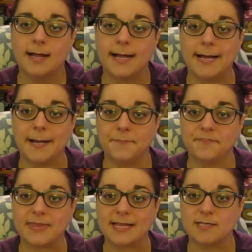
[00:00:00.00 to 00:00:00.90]

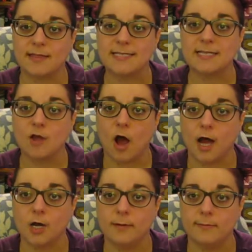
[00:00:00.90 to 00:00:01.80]
So that's another
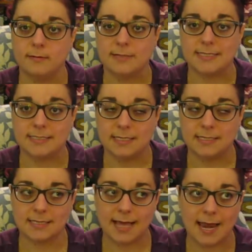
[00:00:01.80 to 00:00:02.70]
autoimmune
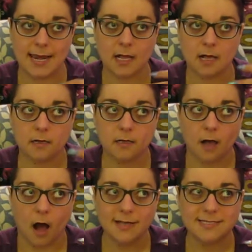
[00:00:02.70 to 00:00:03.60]
disease, and it
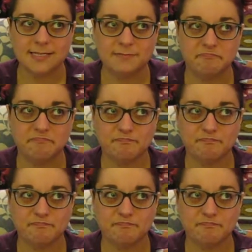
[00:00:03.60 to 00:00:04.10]
causes